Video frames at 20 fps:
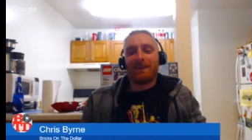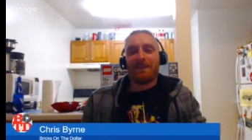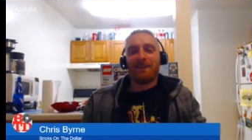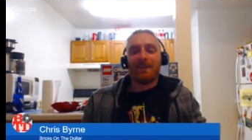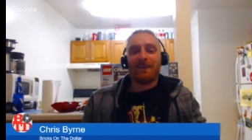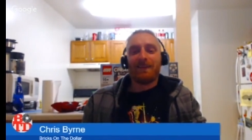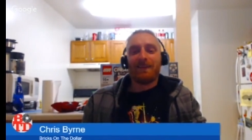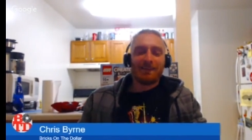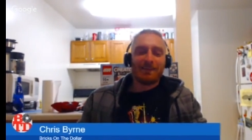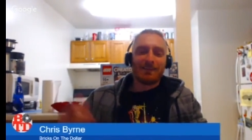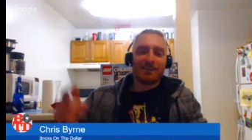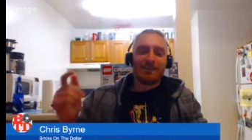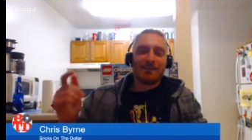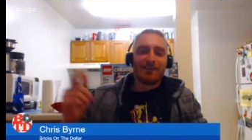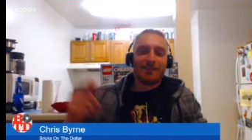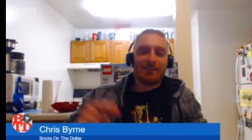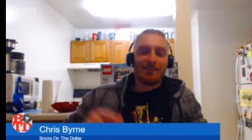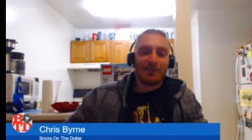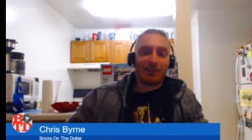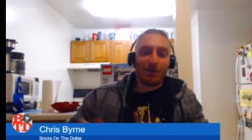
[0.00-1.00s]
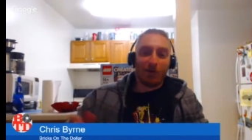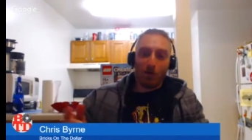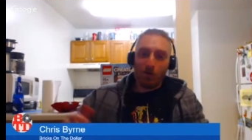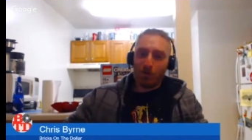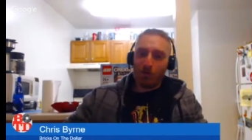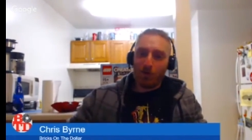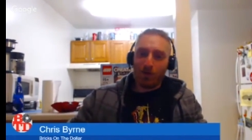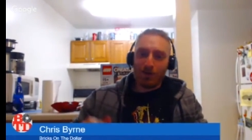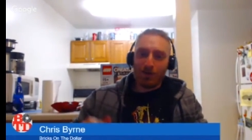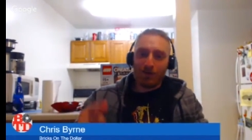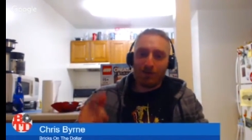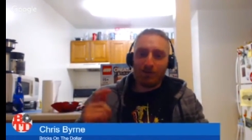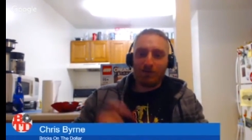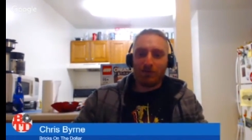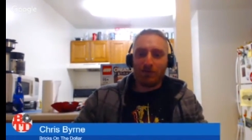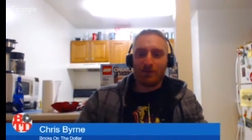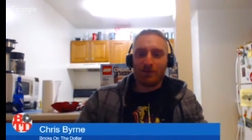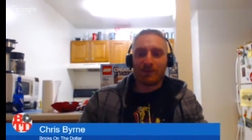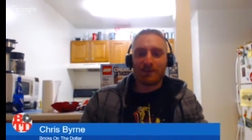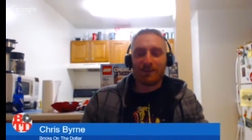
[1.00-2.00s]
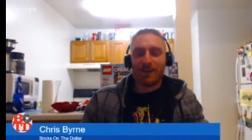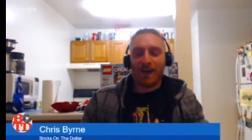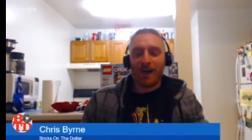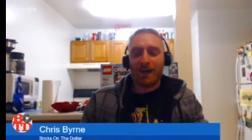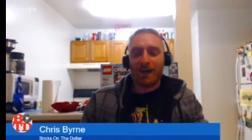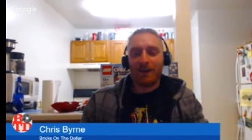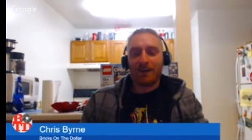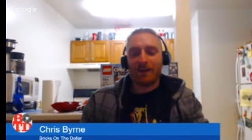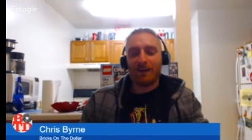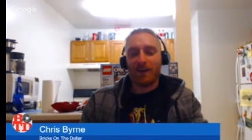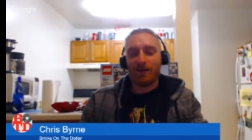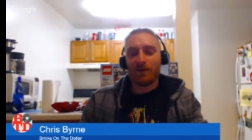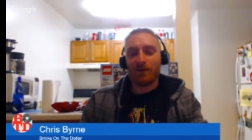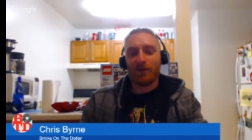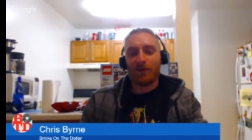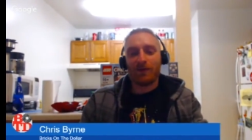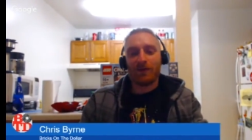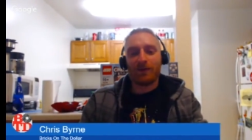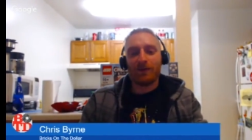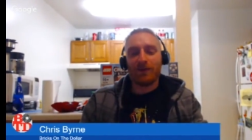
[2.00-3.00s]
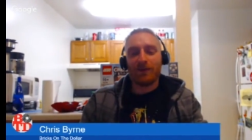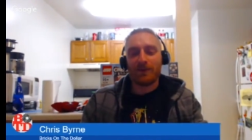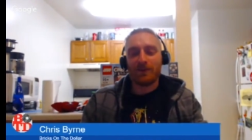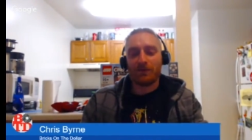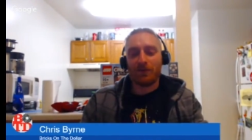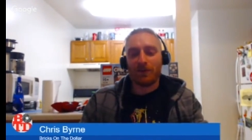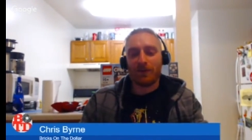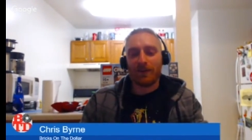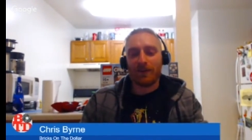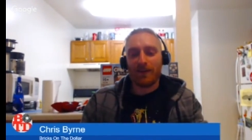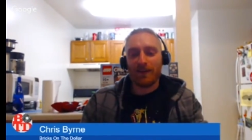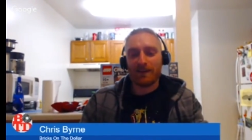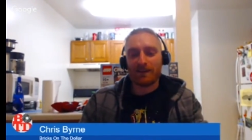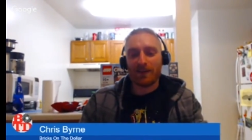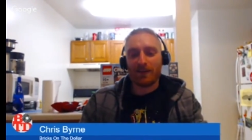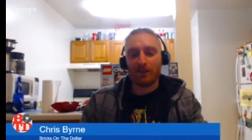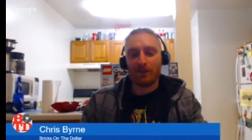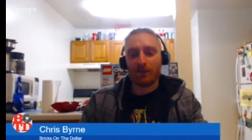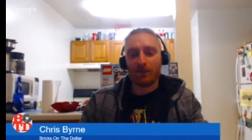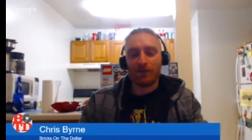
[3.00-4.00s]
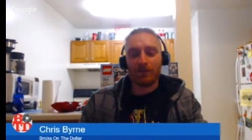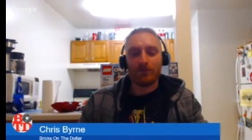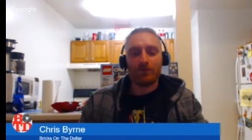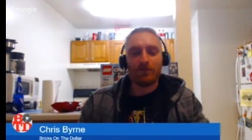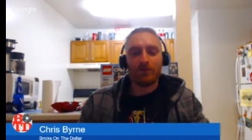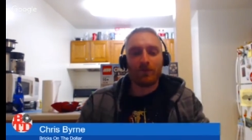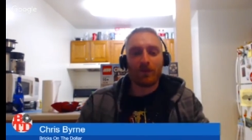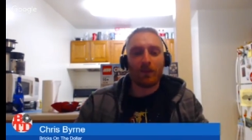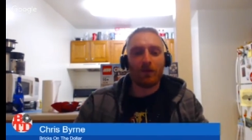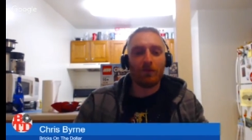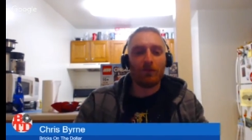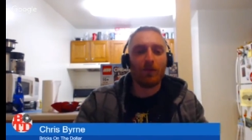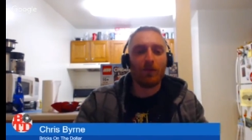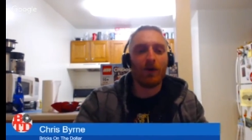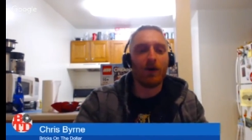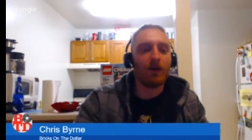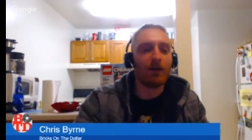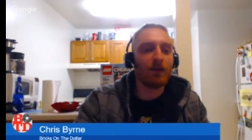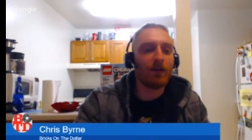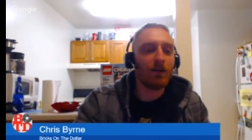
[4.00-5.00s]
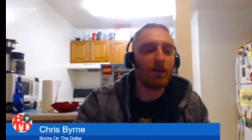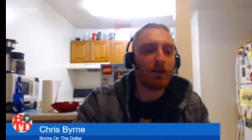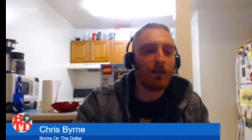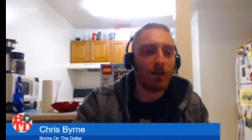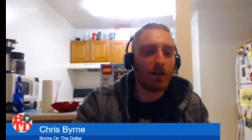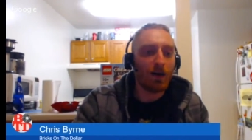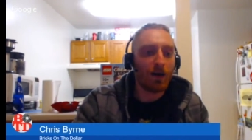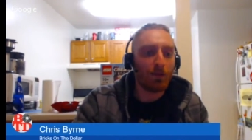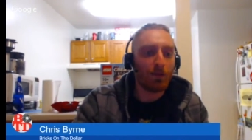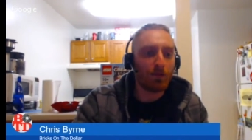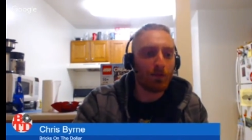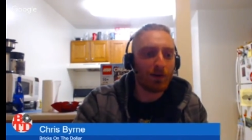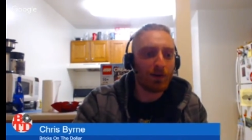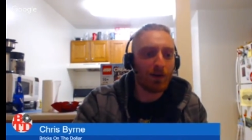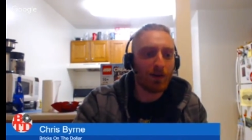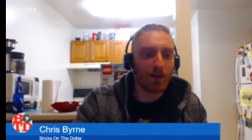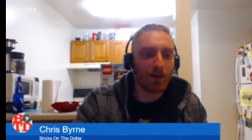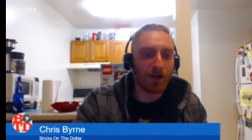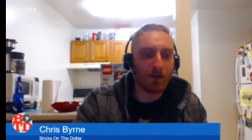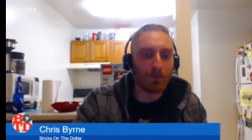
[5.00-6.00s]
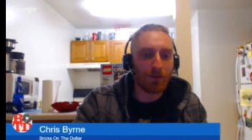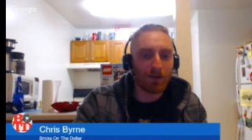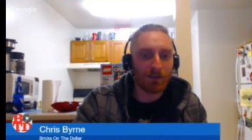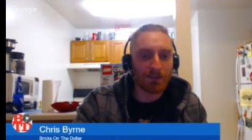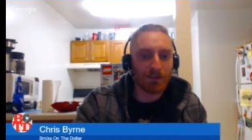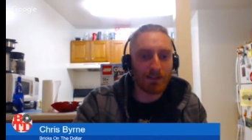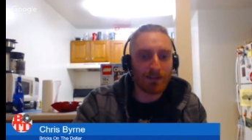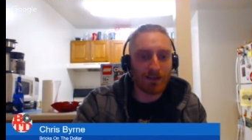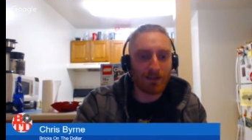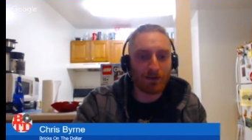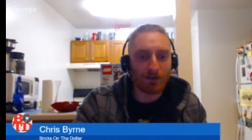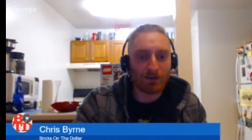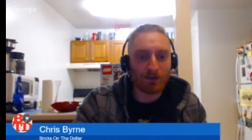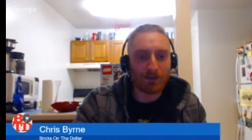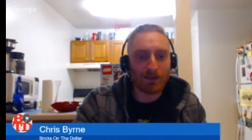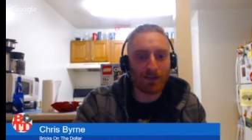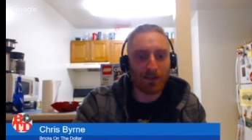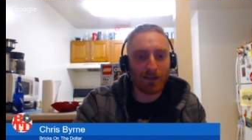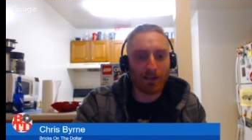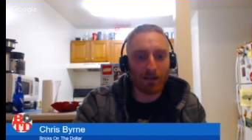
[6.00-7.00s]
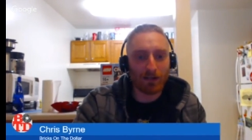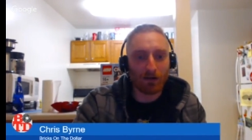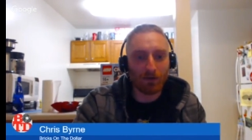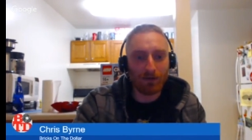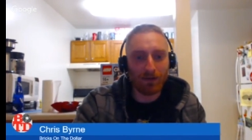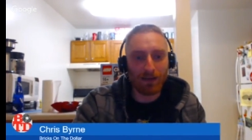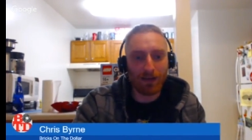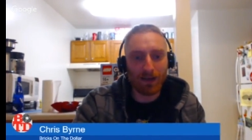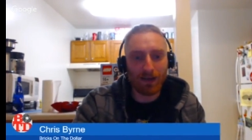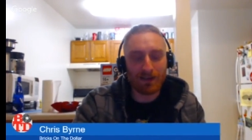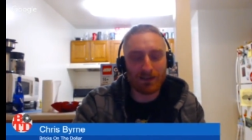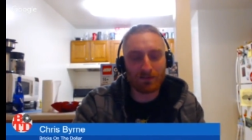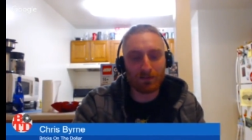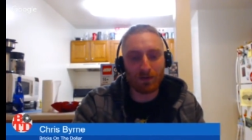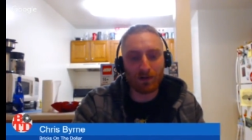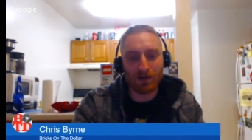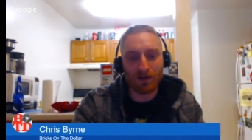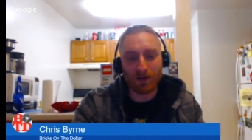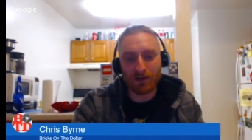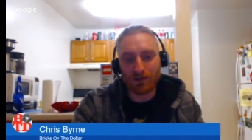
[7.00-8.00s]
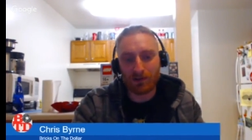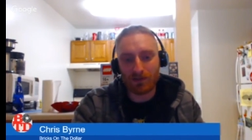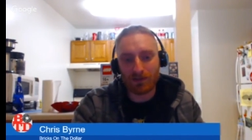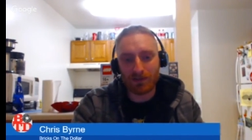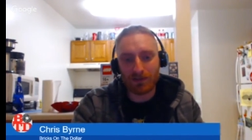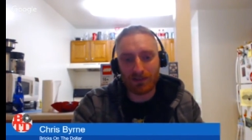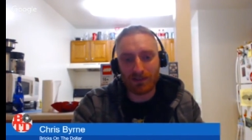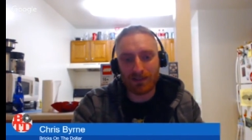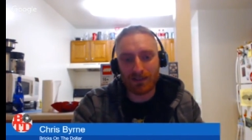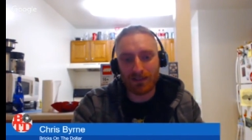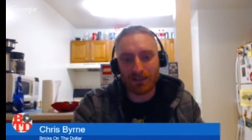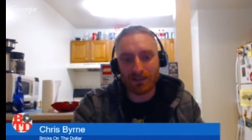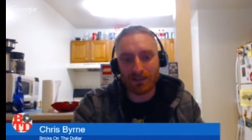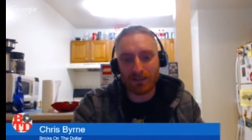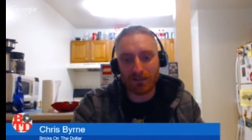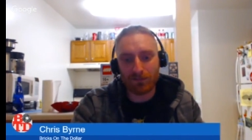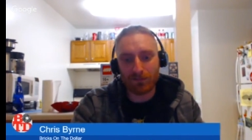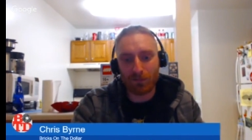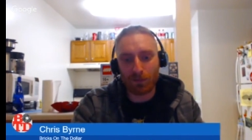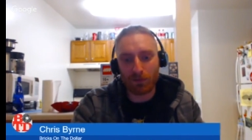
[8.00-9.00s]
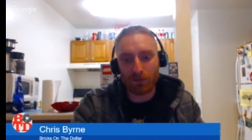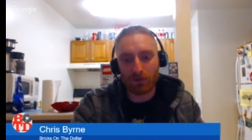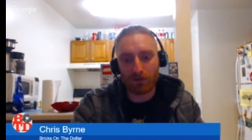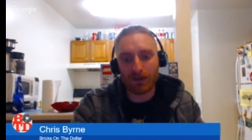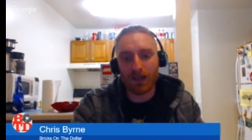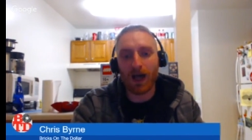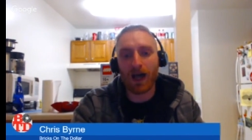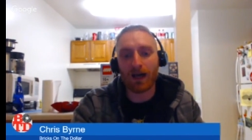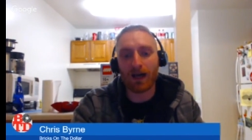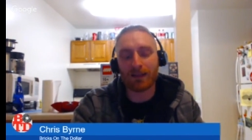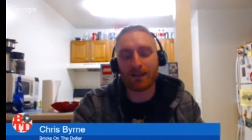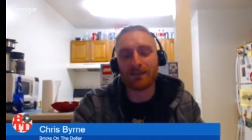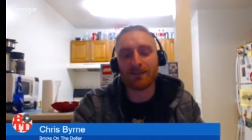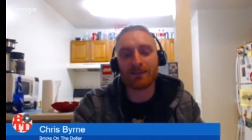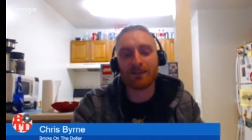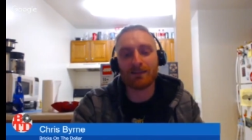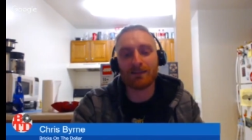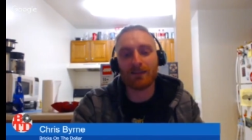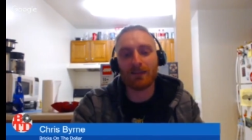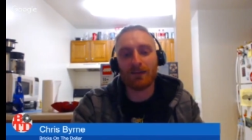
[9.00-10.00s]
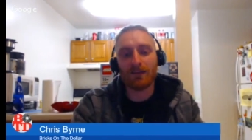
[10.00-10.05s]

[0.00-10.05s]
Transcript: this so the old one was not numbered. This one is numbered, but I bring that up because it's interesting. It only has 164 lots